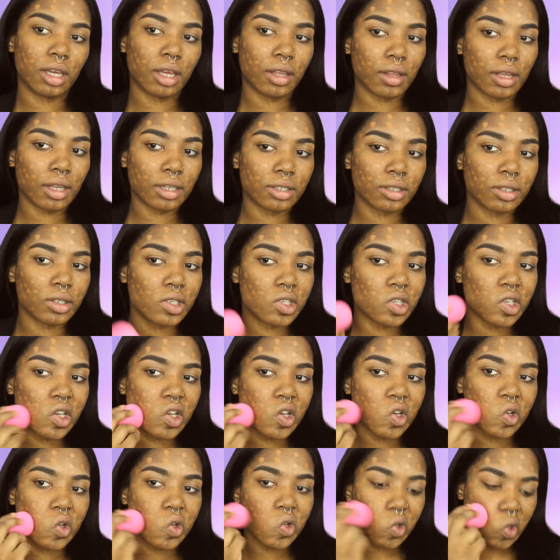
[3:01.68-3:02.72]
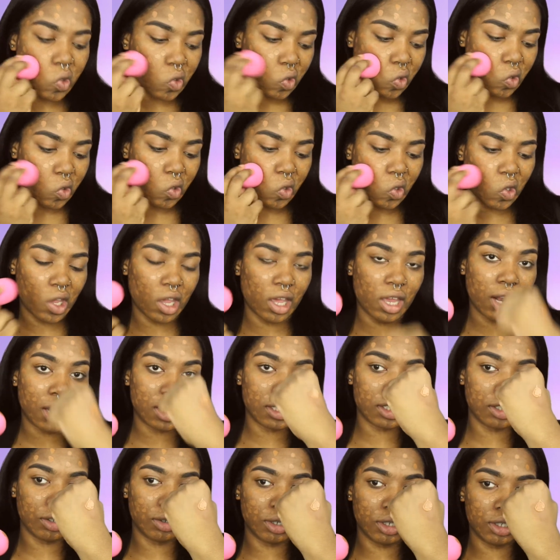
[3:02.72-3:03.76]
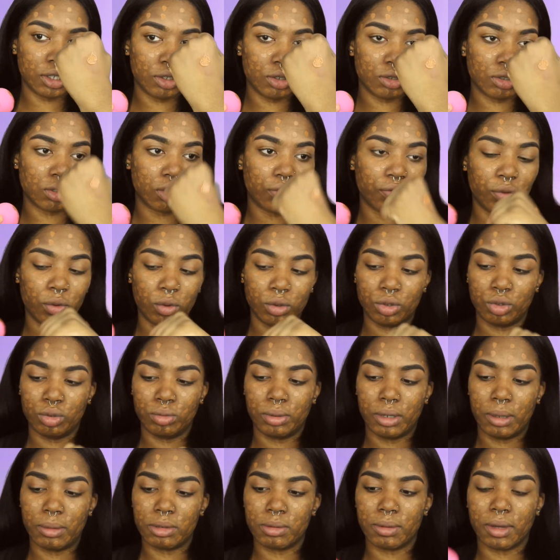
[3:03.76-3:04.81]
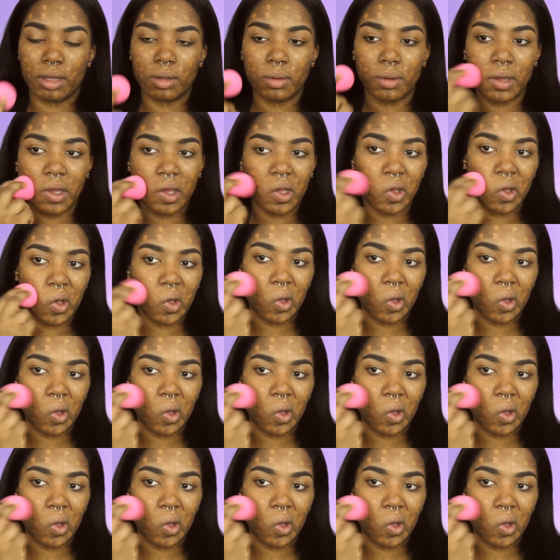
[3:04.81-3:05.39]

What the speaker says: how that turns out. And I still didn't use a full 2 pumps, by the way.